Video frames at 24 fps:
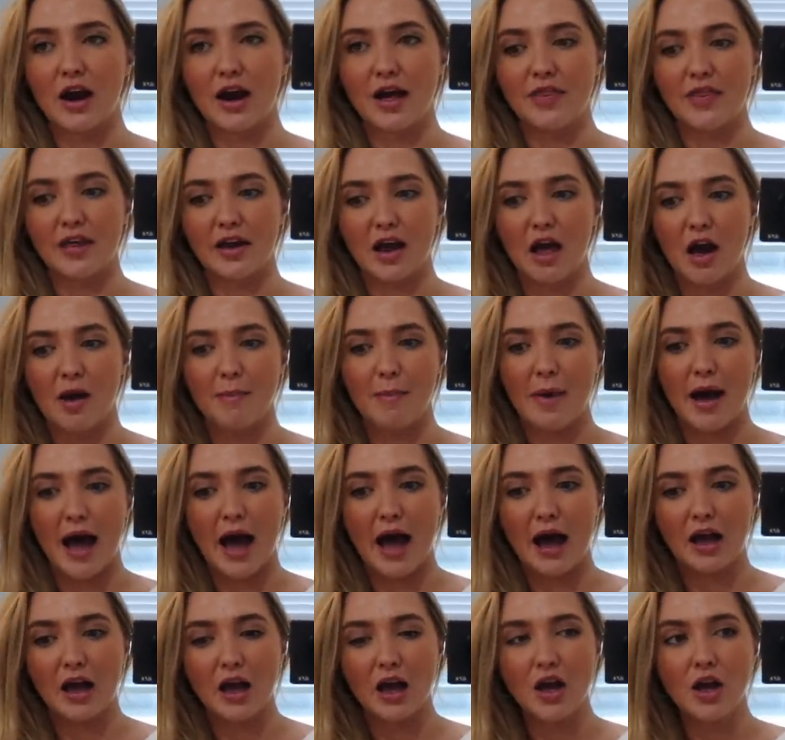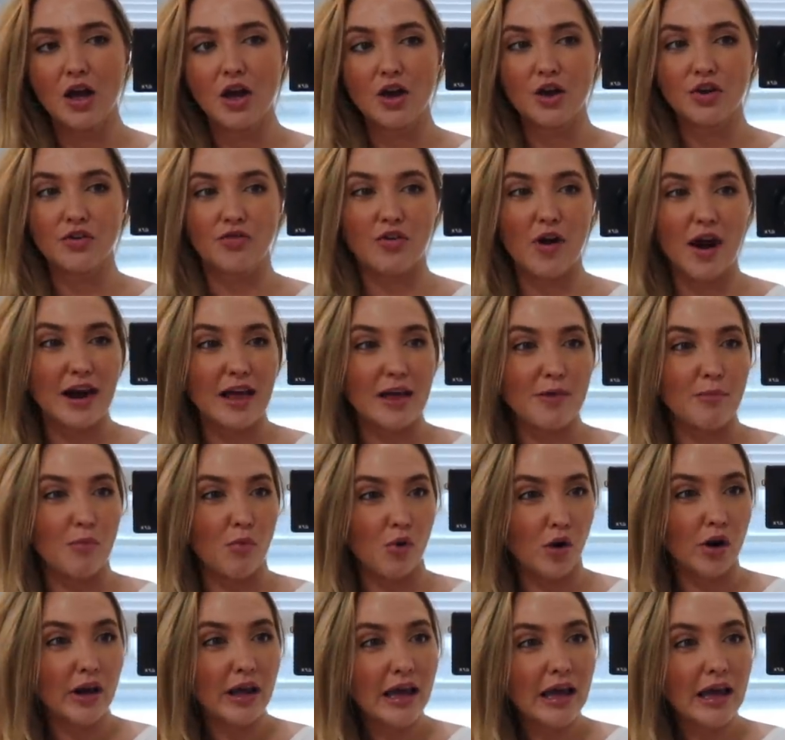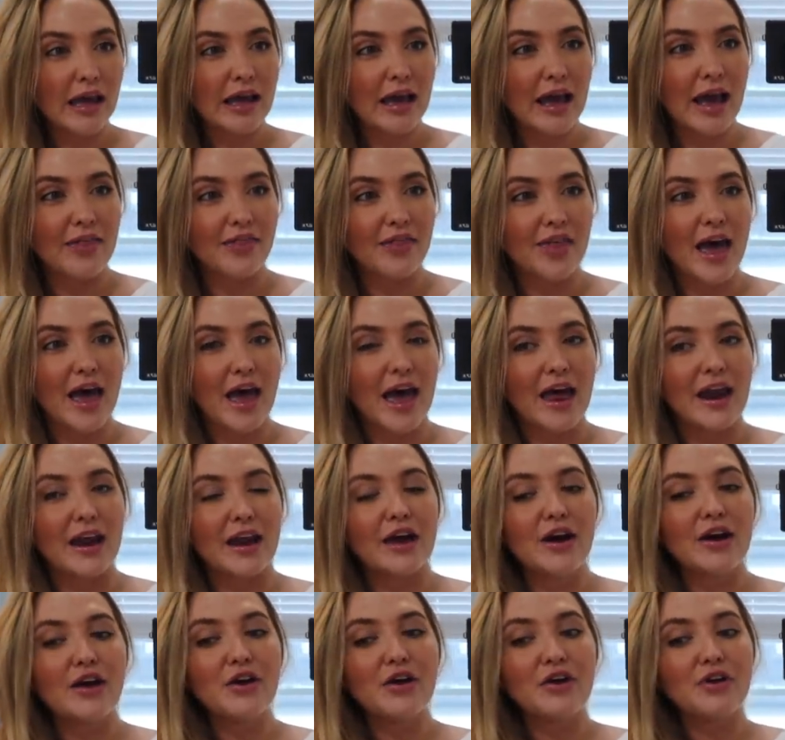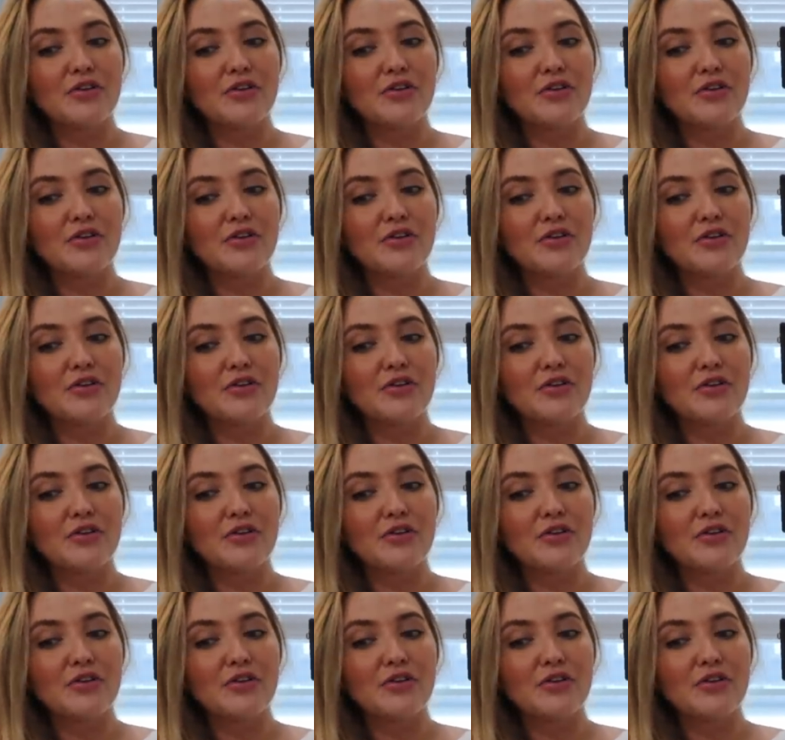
and then come back Friday morning, and then